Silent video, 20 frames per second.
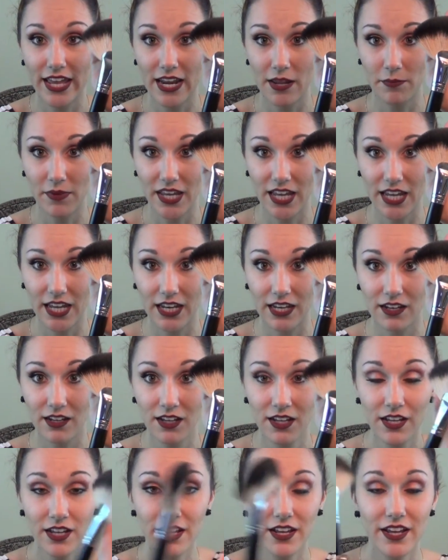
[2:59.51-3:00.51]
And I mean,
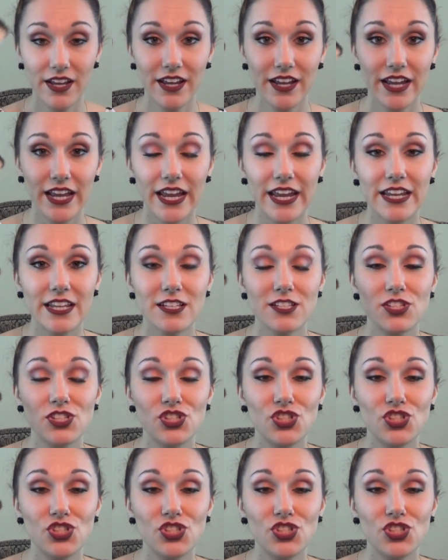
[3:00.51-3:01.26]
it is